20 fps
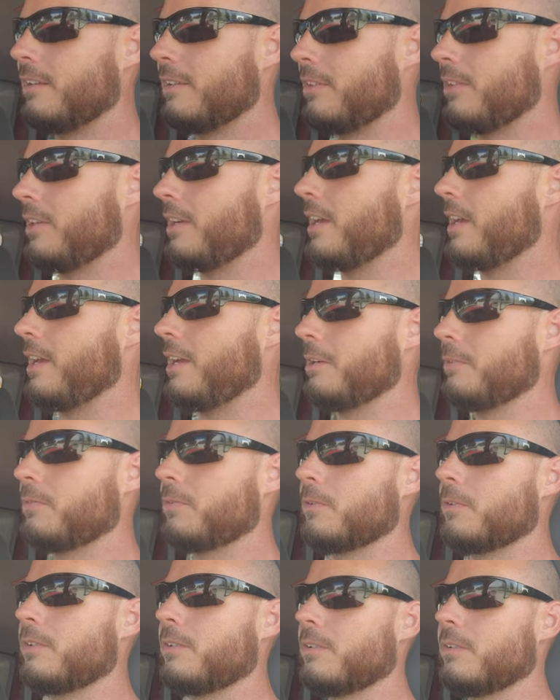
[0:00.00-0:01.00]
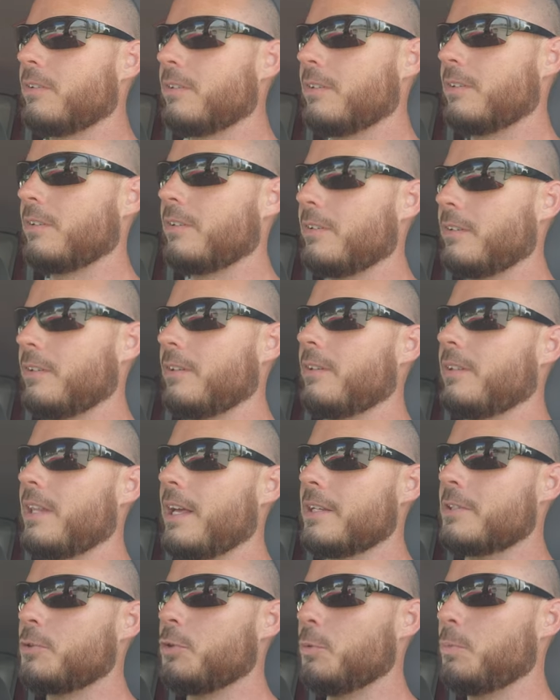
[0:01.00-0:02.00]
the effort
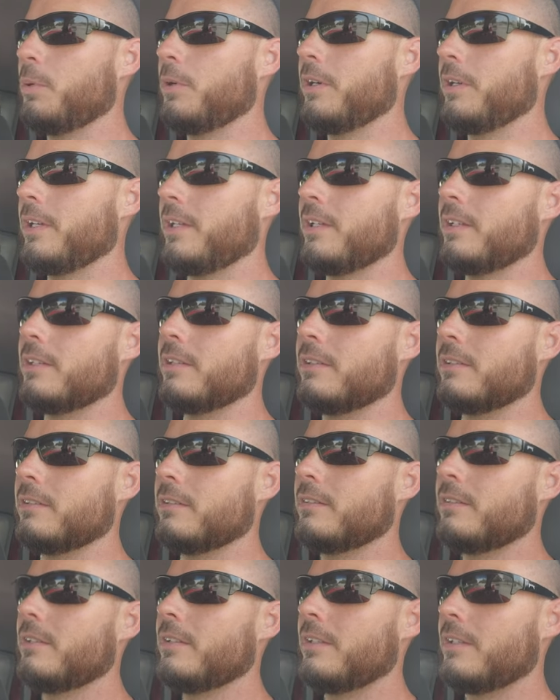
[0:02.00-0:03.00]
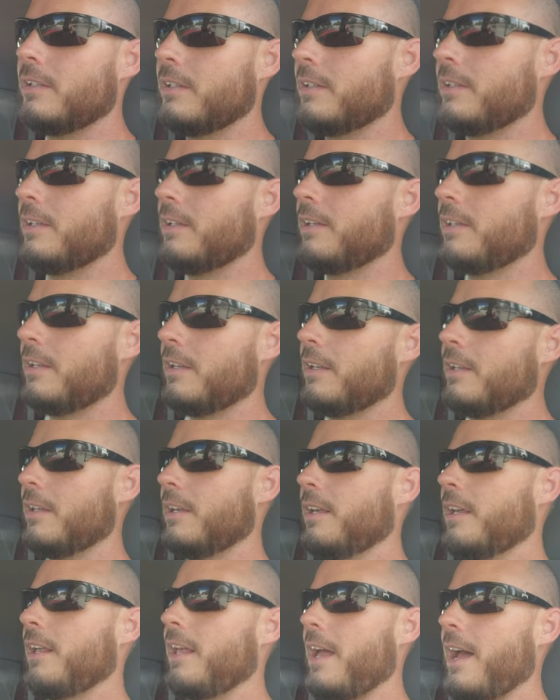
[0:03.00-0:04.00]
that you put in
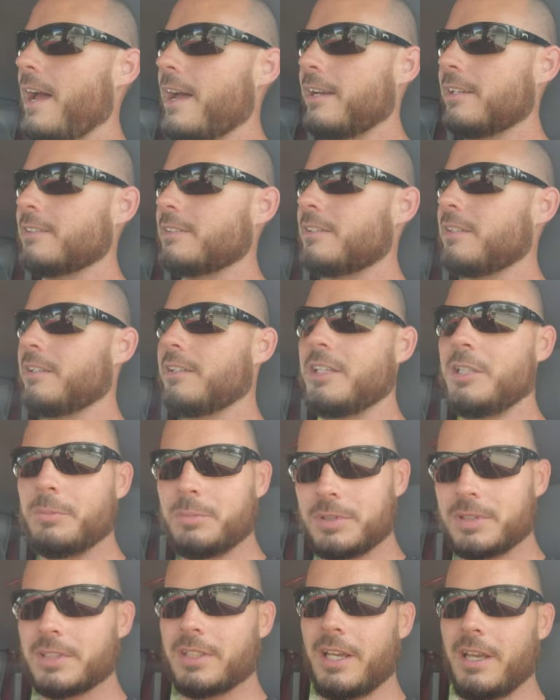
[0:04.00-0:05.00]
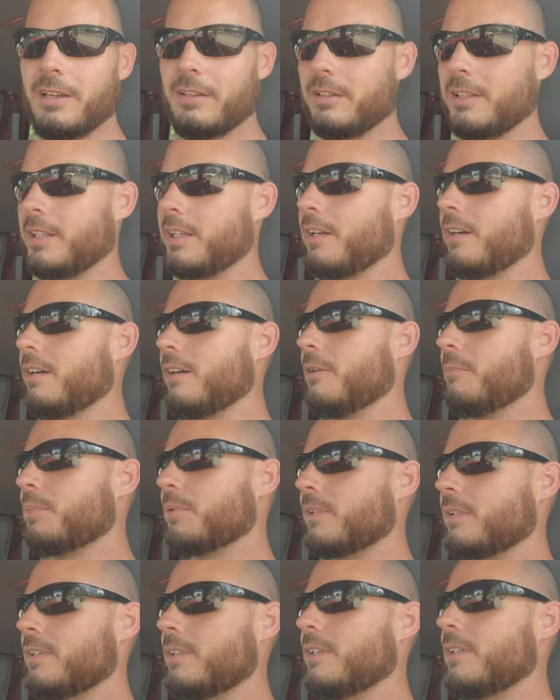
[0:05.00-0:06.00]
has to keep scaling up
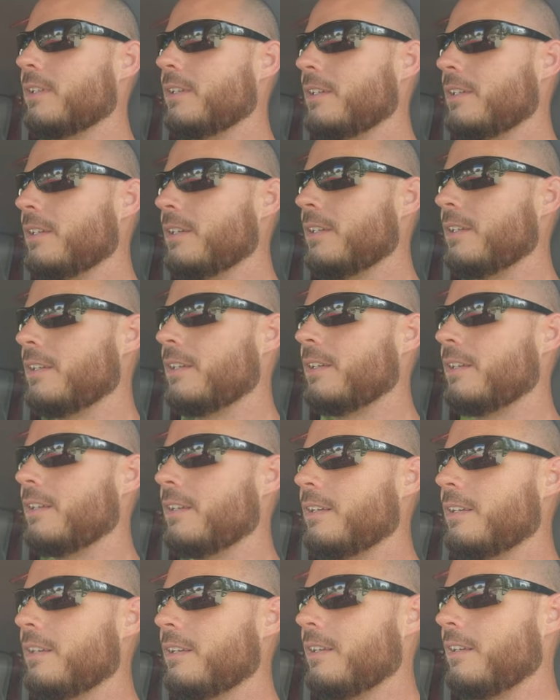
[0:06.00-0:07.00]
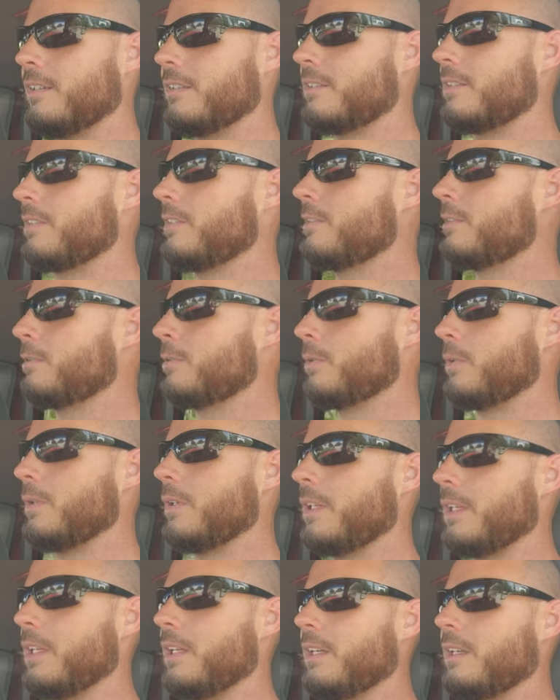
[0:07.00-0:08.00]
until
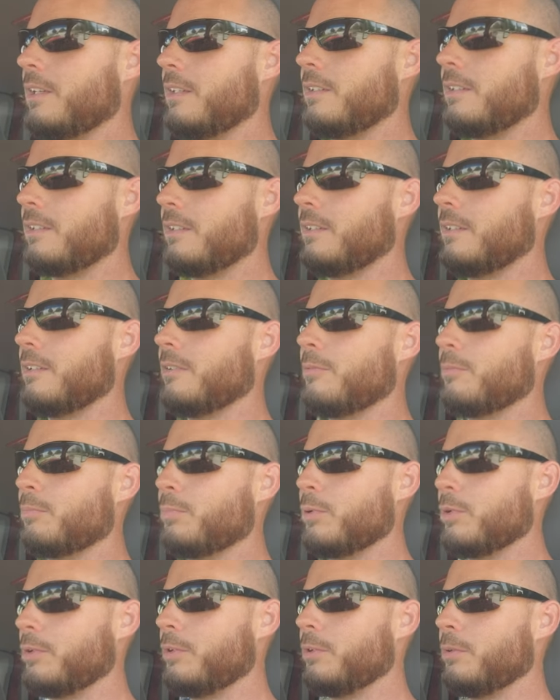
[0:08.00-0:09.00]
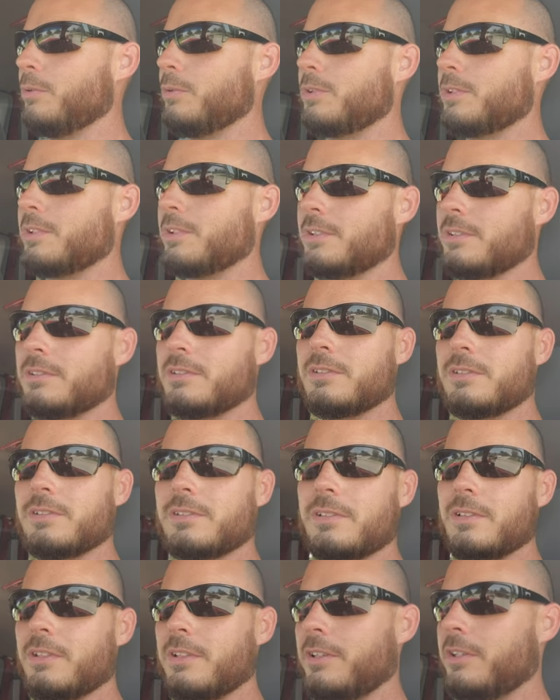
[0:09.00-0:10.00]
it produces
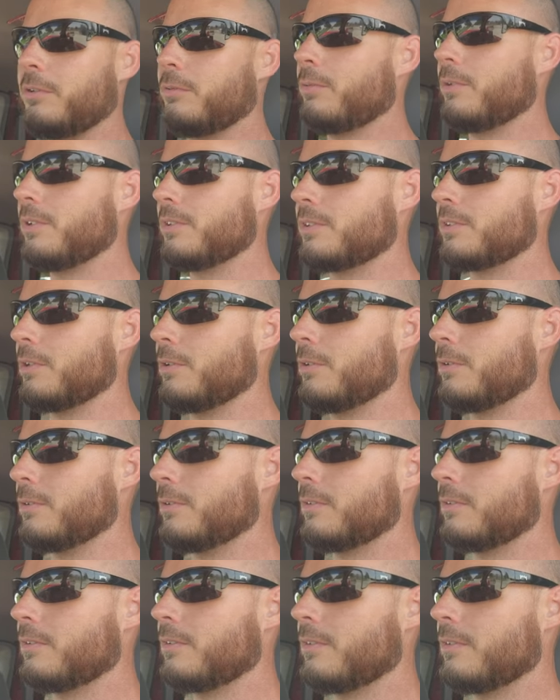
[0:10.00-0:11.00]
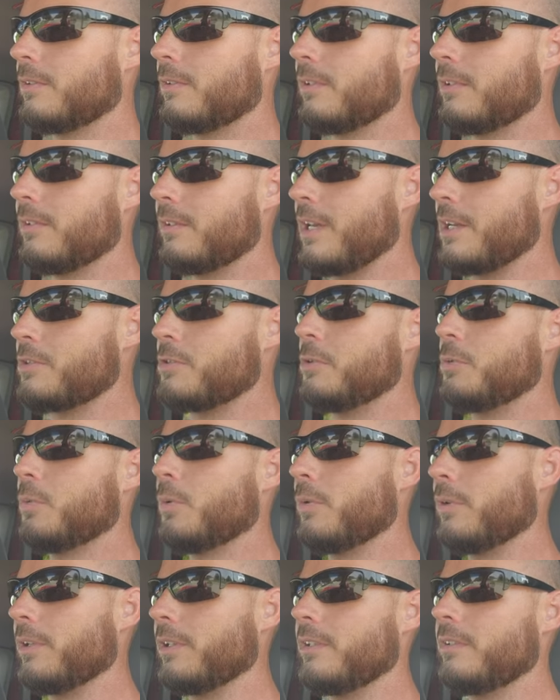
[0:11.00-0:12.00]
the result that you
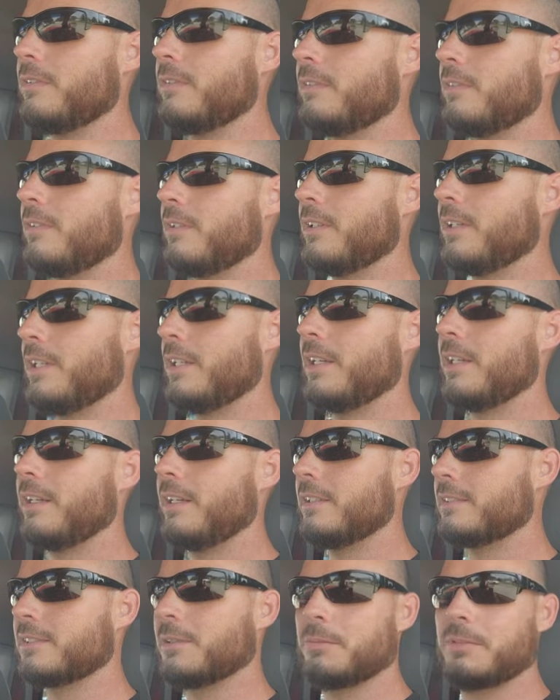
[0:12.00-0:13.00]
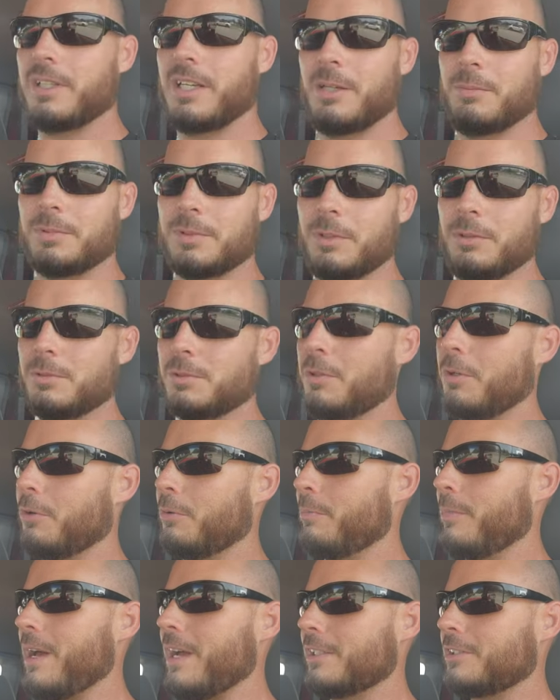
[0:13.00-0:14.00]
wanted. And sometimes those
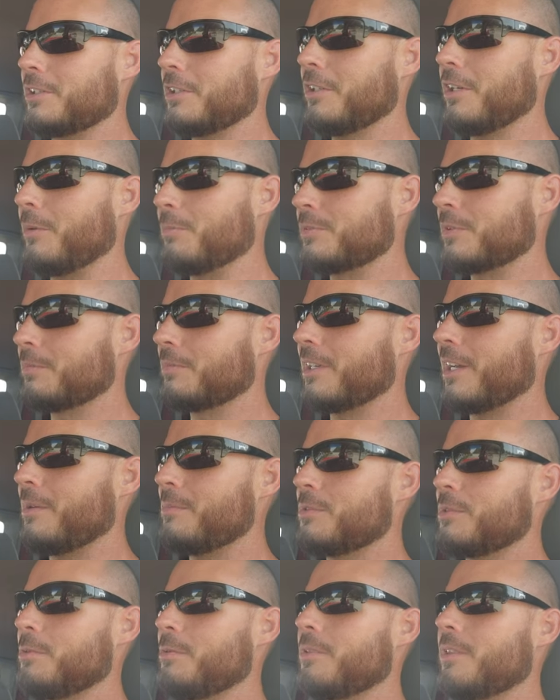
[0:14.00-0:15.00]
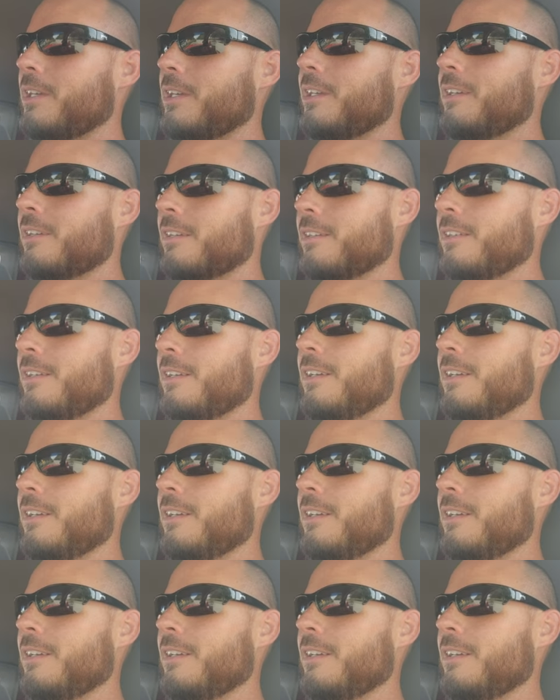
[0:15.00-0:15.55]
don't match up. Sometimes you think a